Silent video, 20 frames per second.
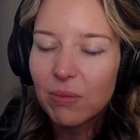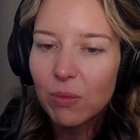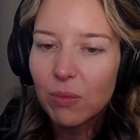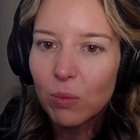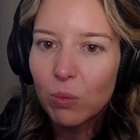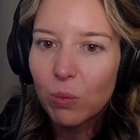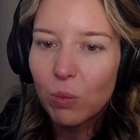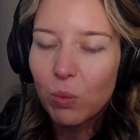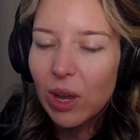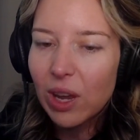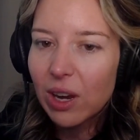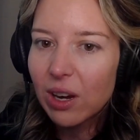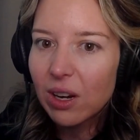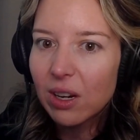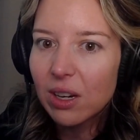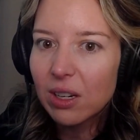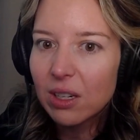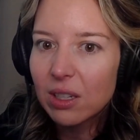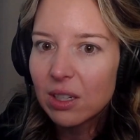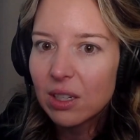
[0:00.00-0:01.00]

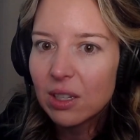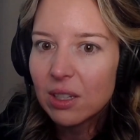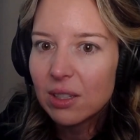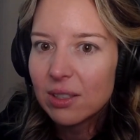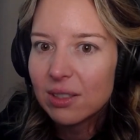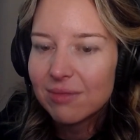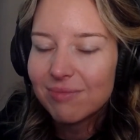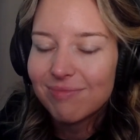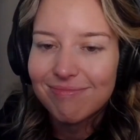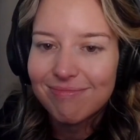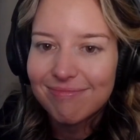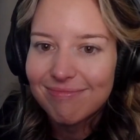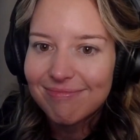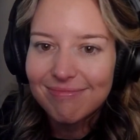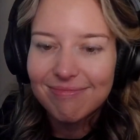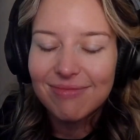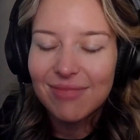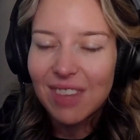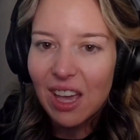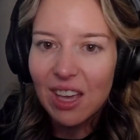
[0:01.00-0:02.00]
Where
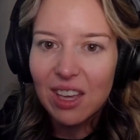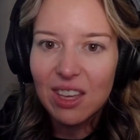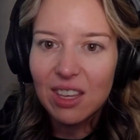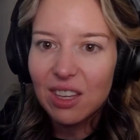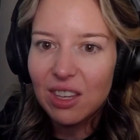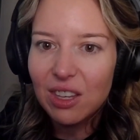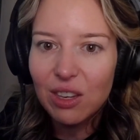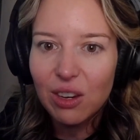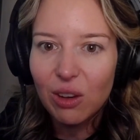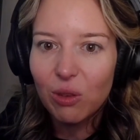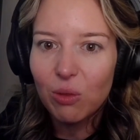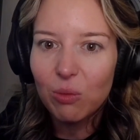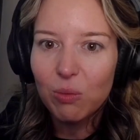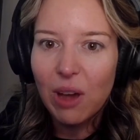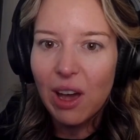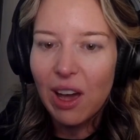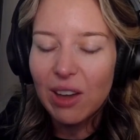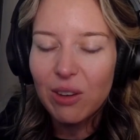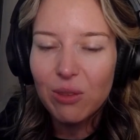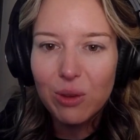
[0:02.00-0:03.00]

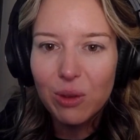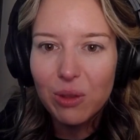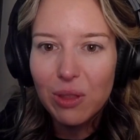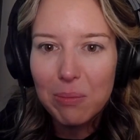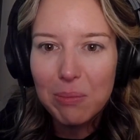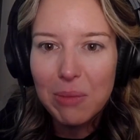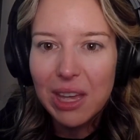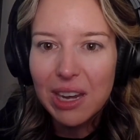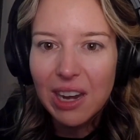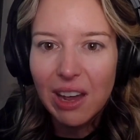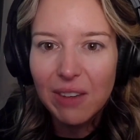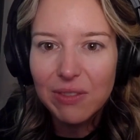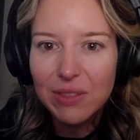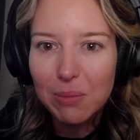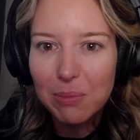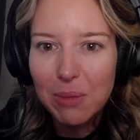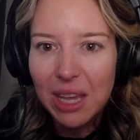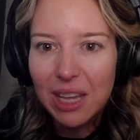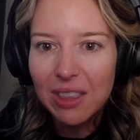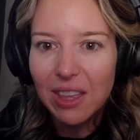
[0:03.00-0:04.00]
I don't know that men have to
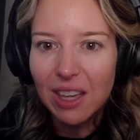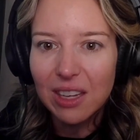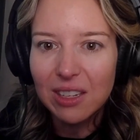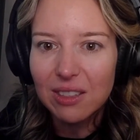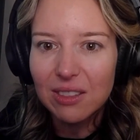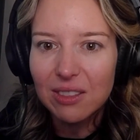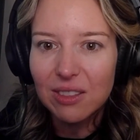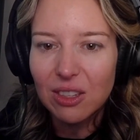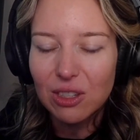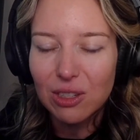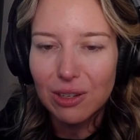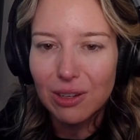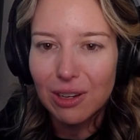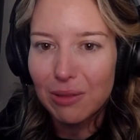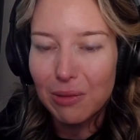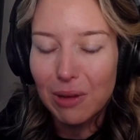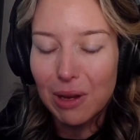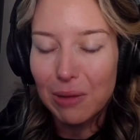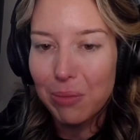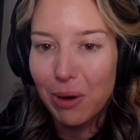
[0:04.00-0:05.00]
make that decision
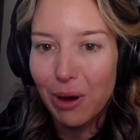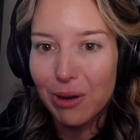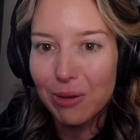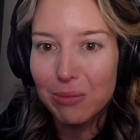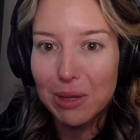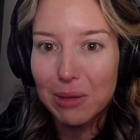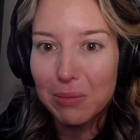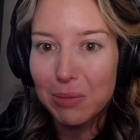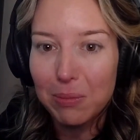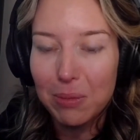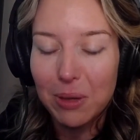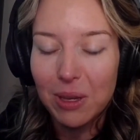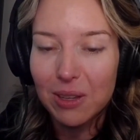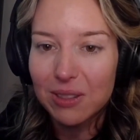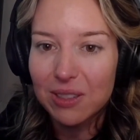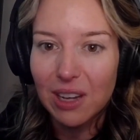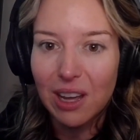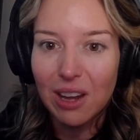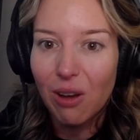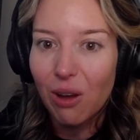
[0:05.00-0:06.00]
in part maybe
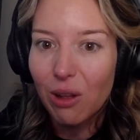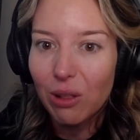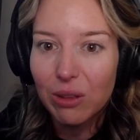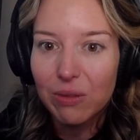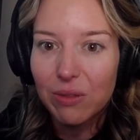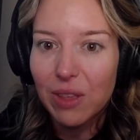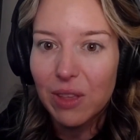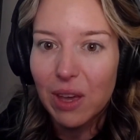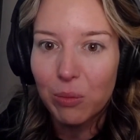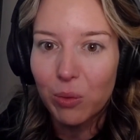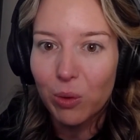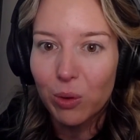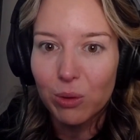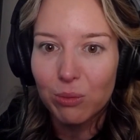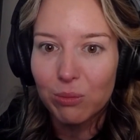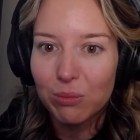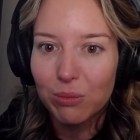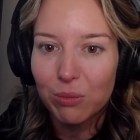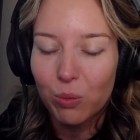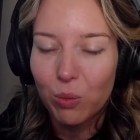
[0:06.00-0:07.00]
because not all of them
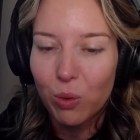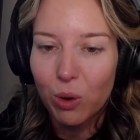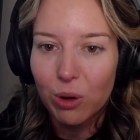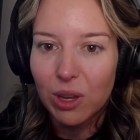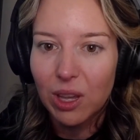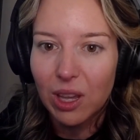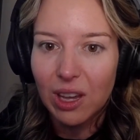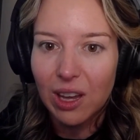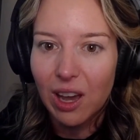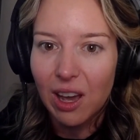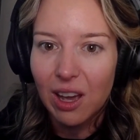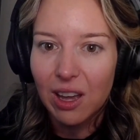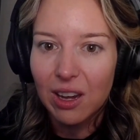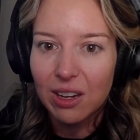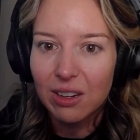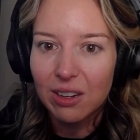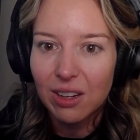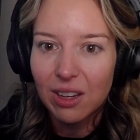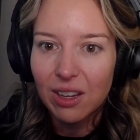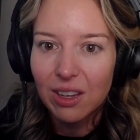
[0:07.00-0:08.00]
were working
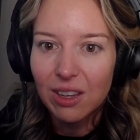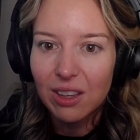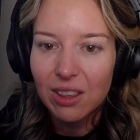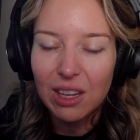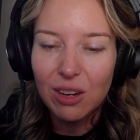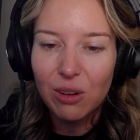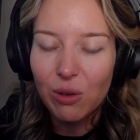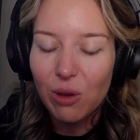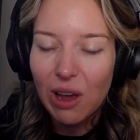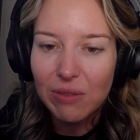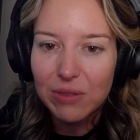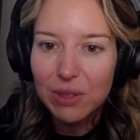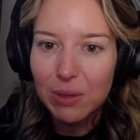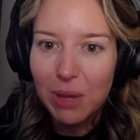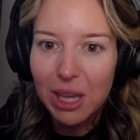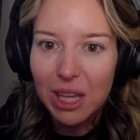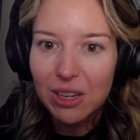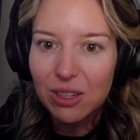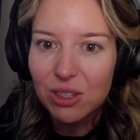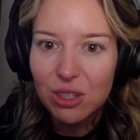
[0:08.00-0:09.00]
on They don't have to
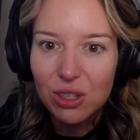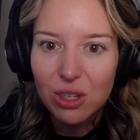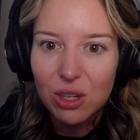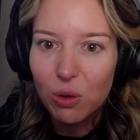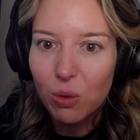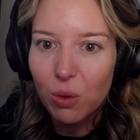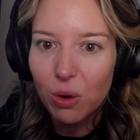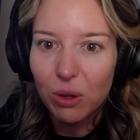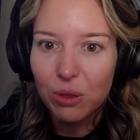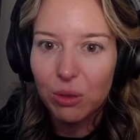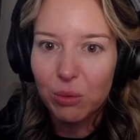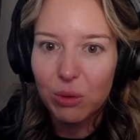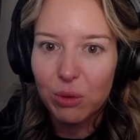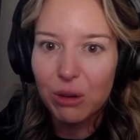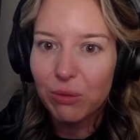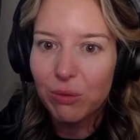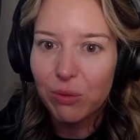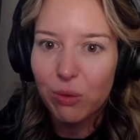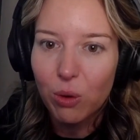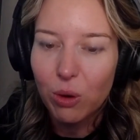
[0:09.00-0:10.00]
manage two or three
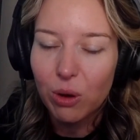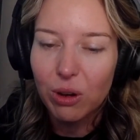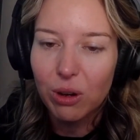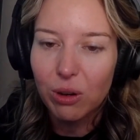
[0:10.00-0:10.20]
or four